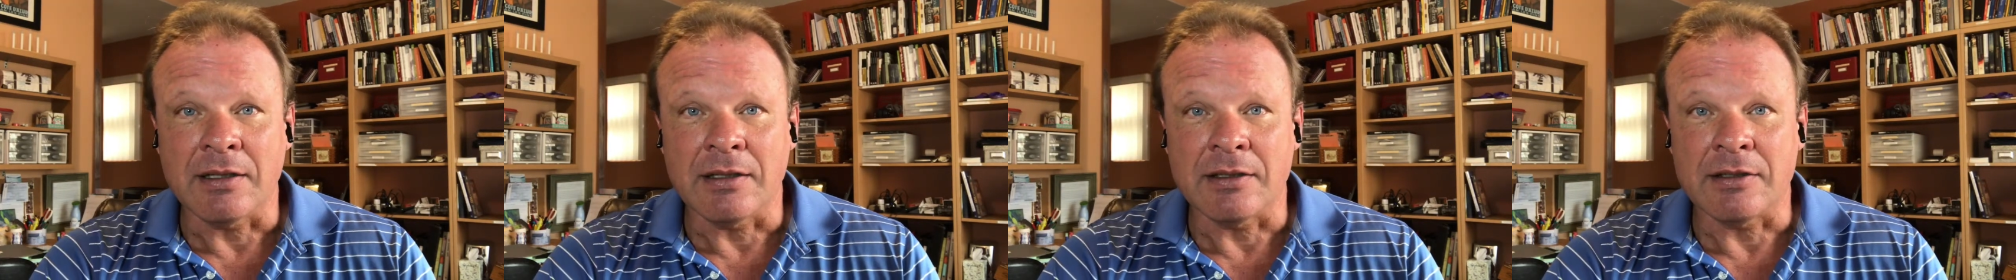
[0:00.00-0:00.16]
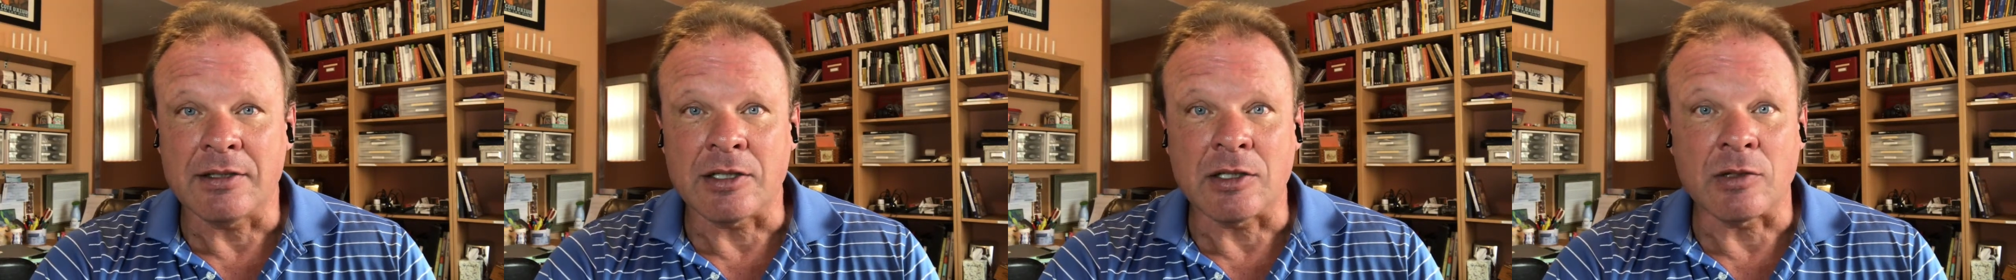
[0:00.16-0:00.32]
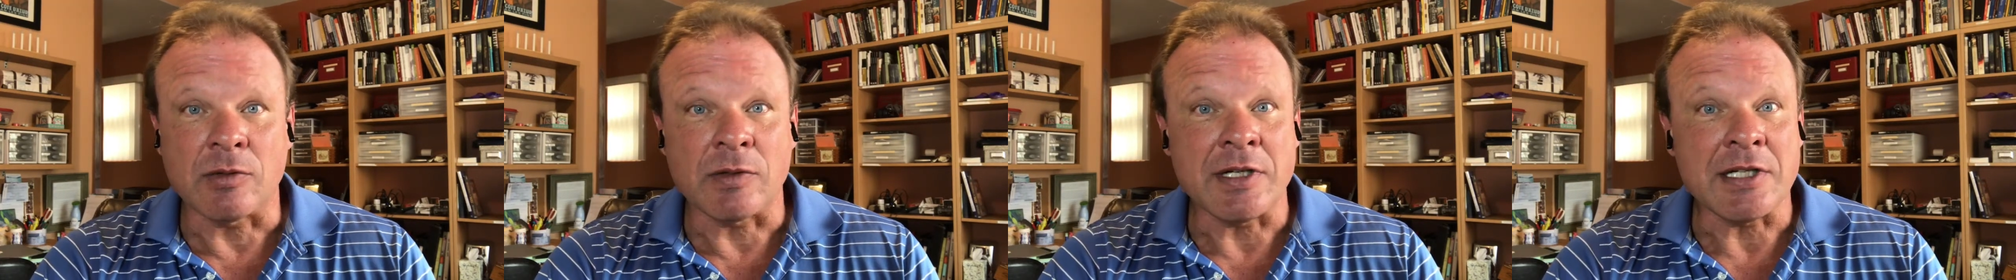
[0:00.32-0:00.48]

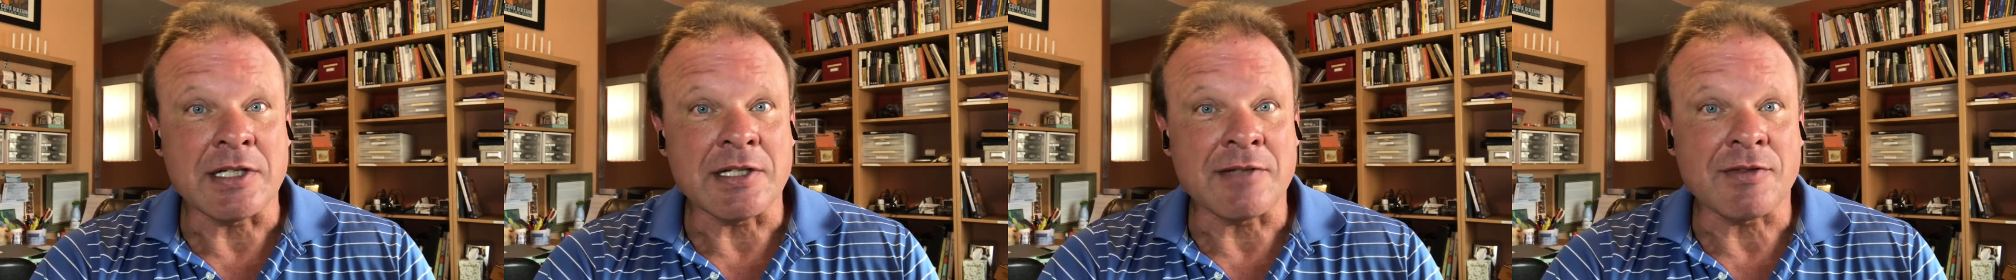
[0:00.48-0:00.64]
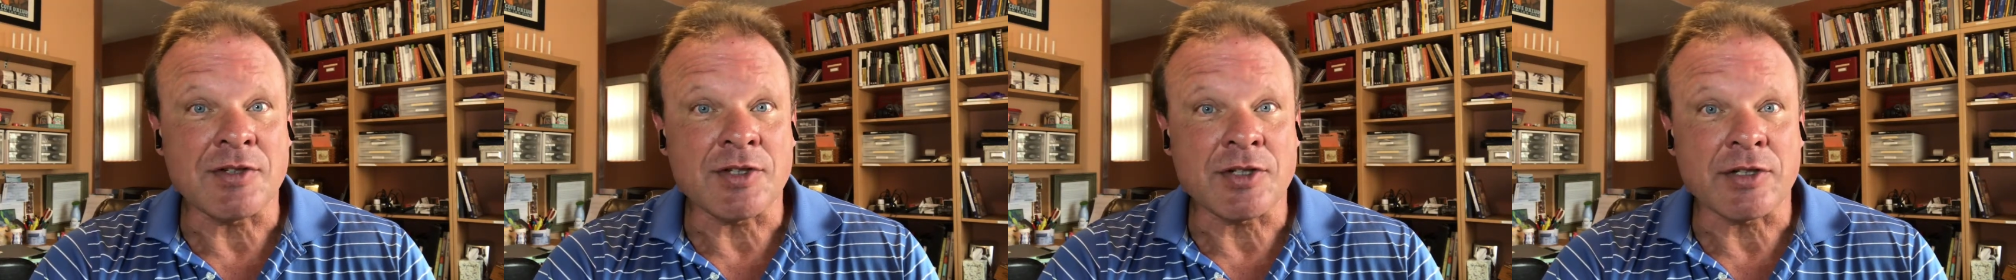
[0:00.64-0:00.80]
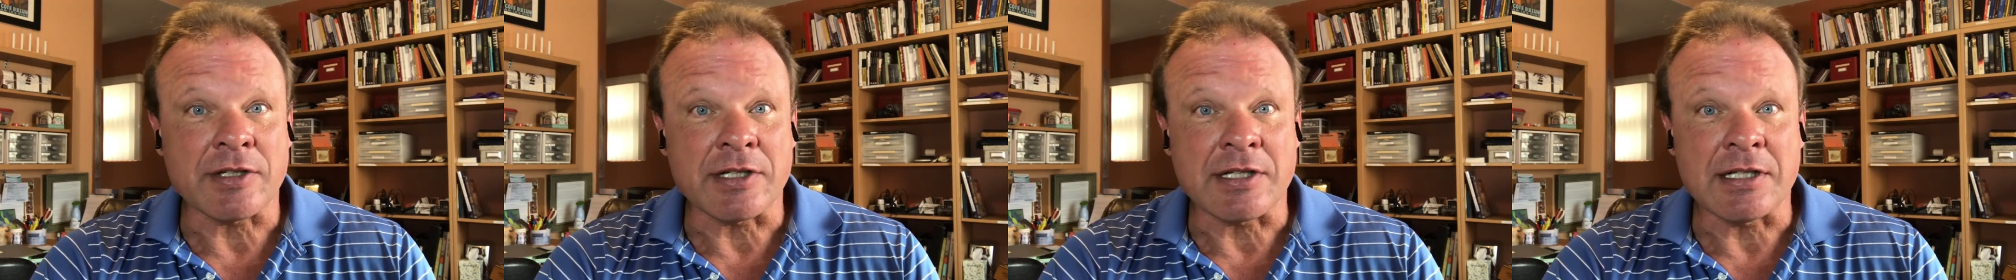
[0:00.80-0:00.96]
degrees of
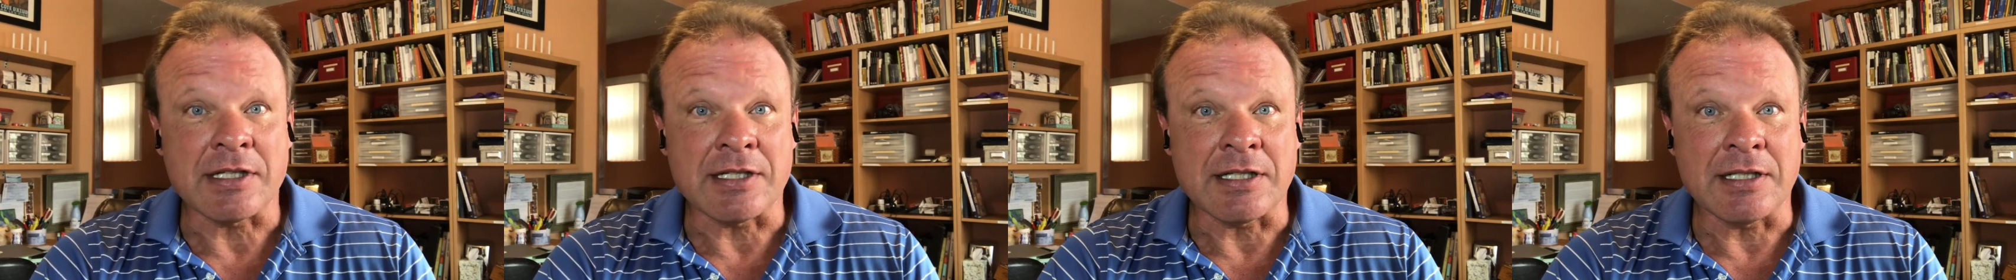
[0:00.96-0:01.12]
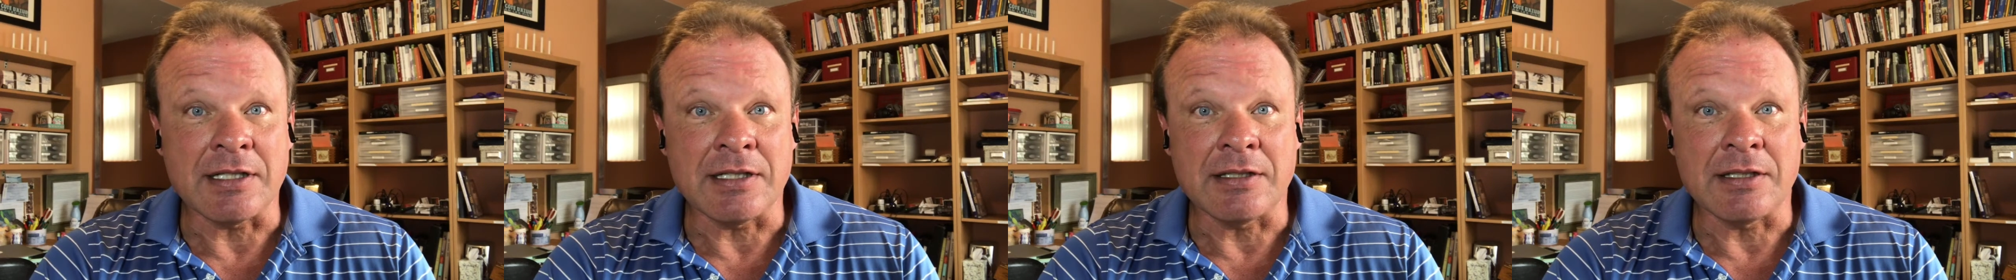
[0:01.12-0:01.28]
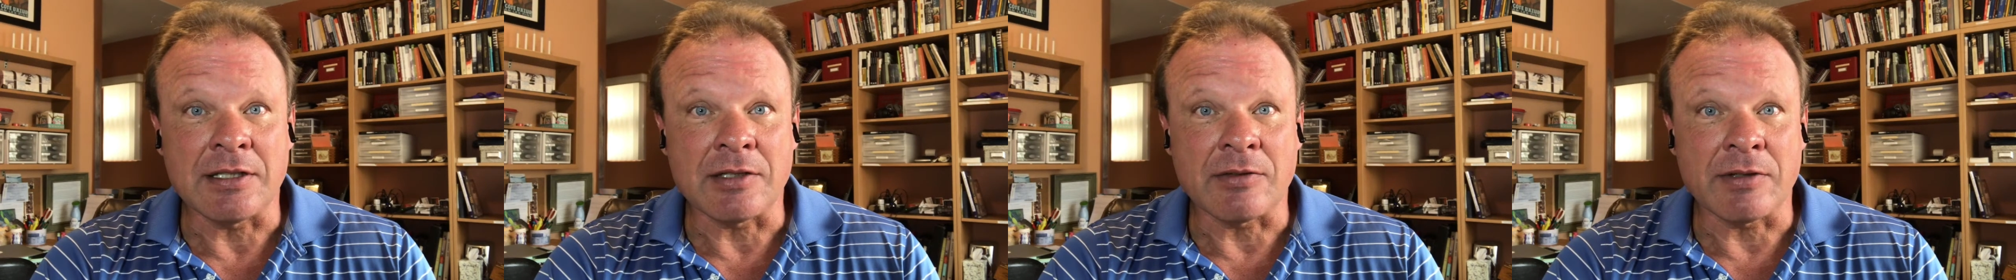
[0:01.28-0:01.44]

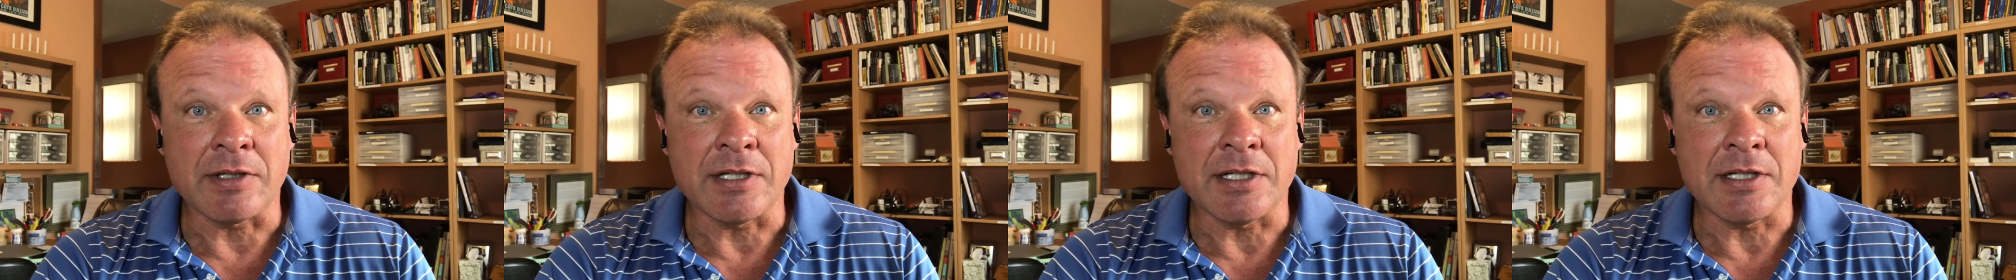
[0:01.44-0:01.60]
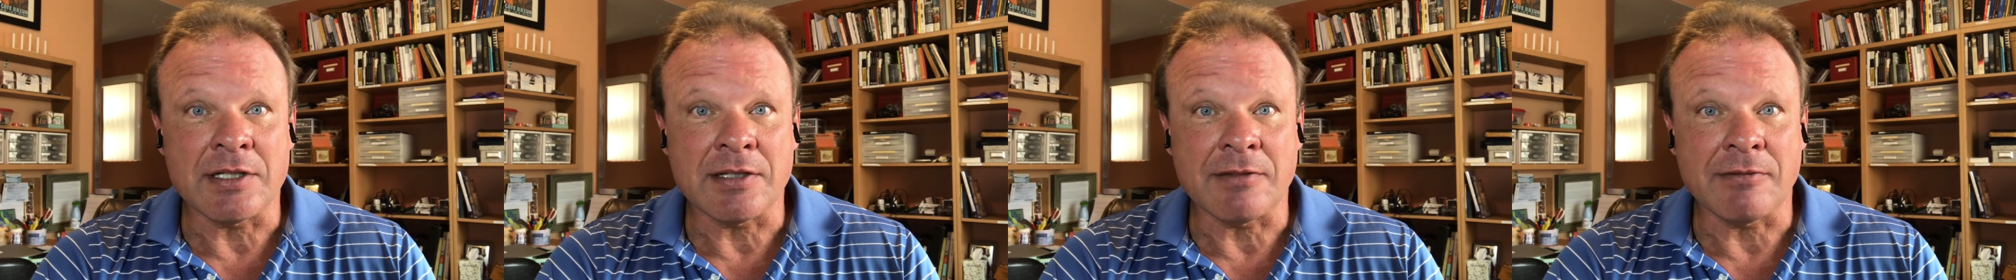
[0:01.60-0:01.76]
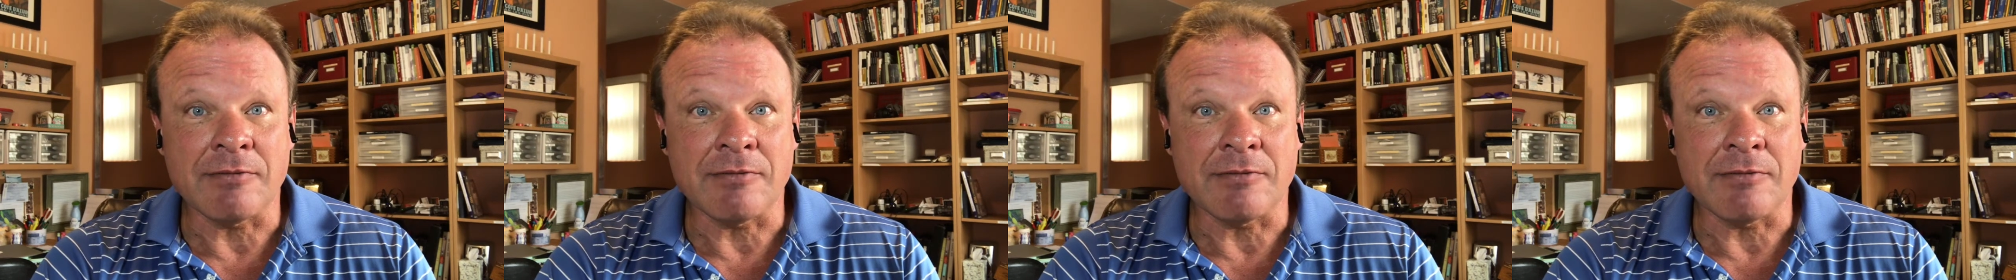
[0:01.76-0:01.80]
certainty, degrees